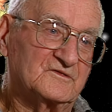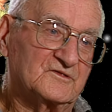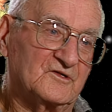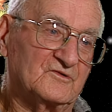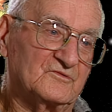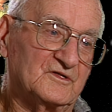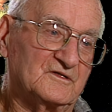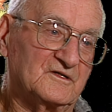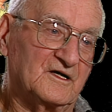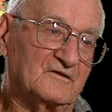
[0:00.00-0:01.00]
So
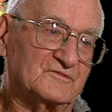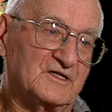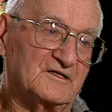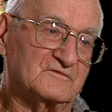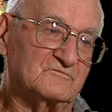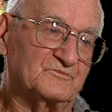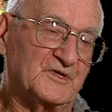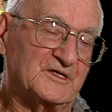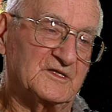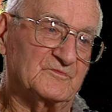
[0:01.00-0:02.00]
I was out
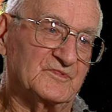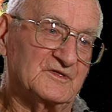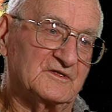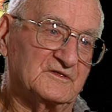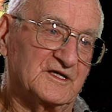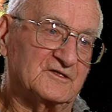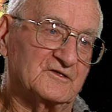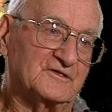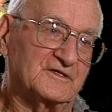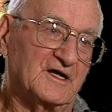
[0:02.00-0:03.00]
picking up a nickel
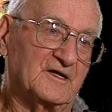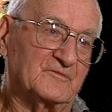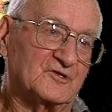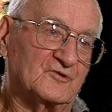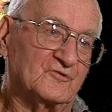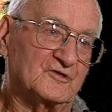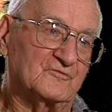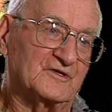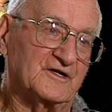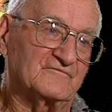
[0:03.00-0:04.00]
or a dime or a quarter,
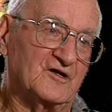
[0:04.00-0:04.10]
whatever.